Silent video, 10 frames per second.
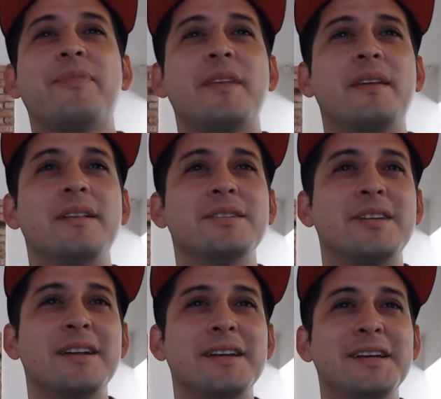he looks
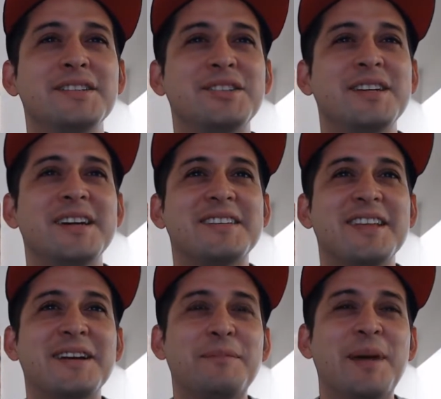kind of injured. He got
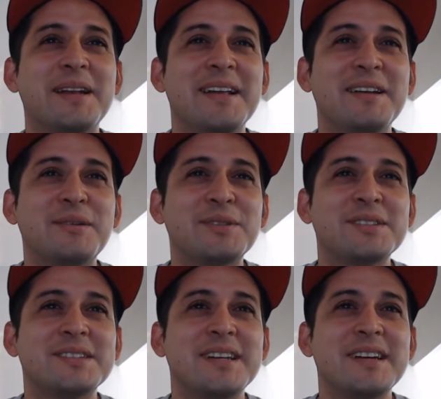like a bandana over
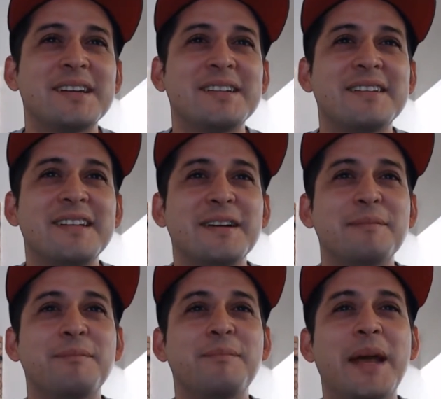his head, like a
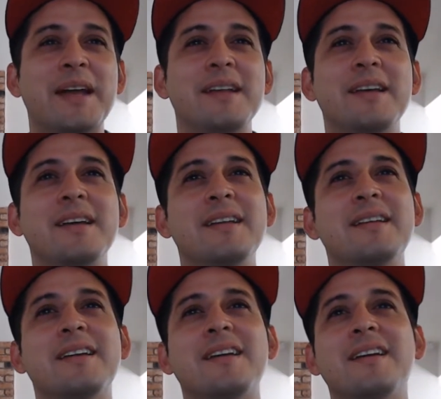band-aid.
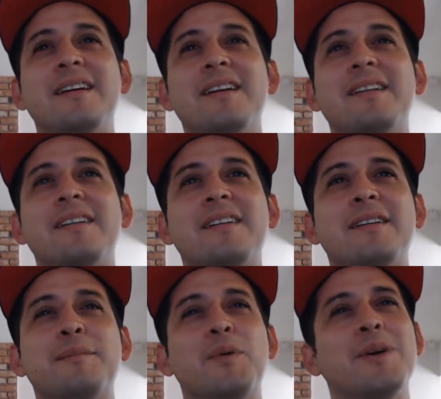
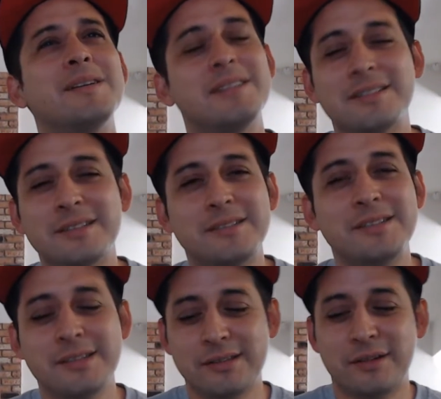But what is
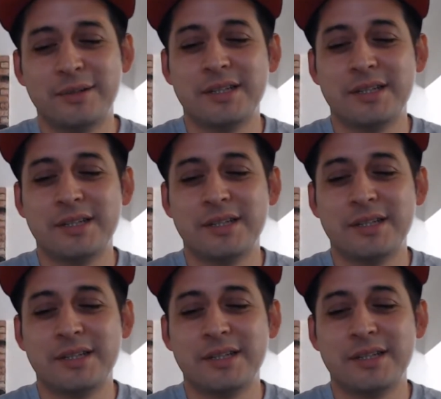SSG though? What the